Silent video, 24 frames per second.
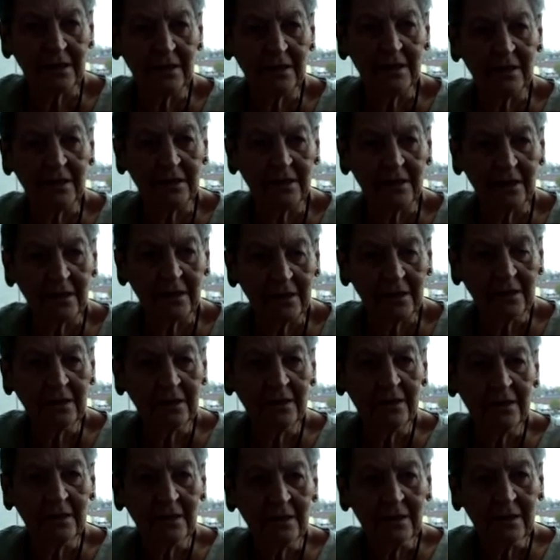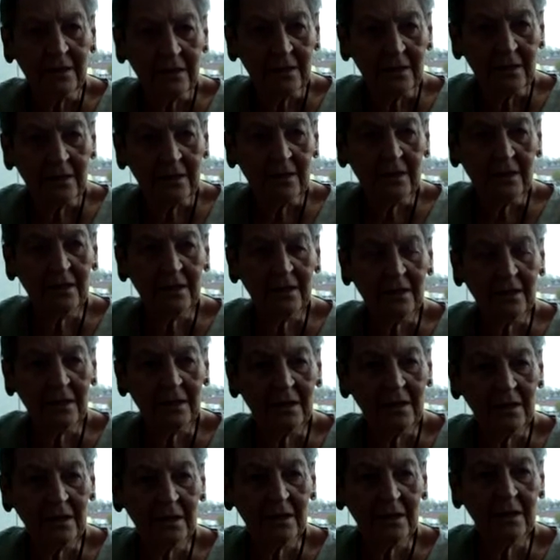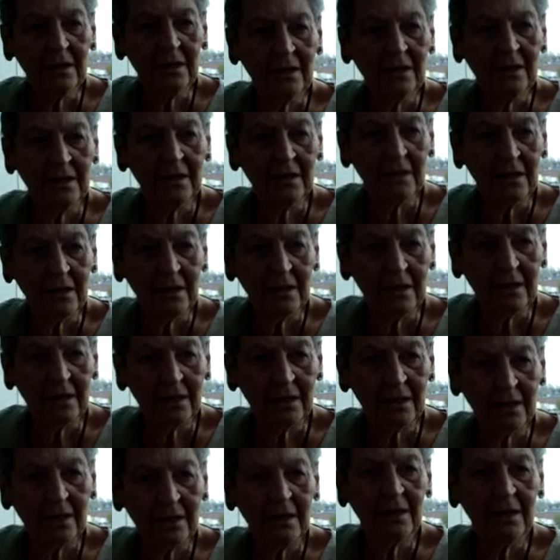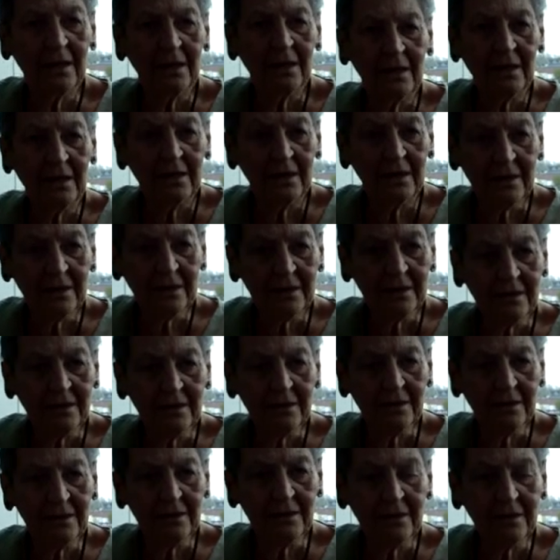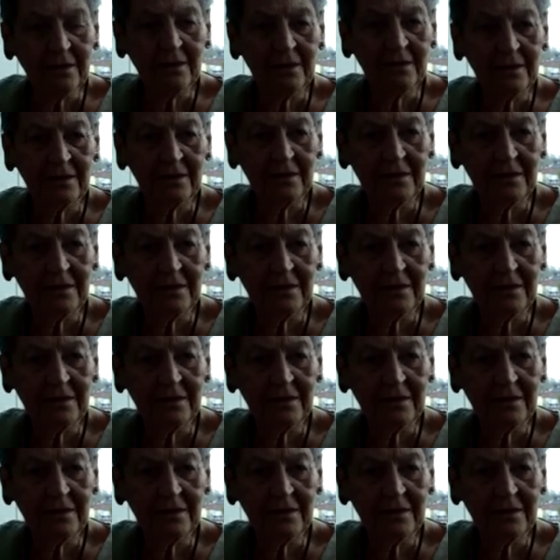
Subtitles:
Yes. Empathy. Empathy is so necessary.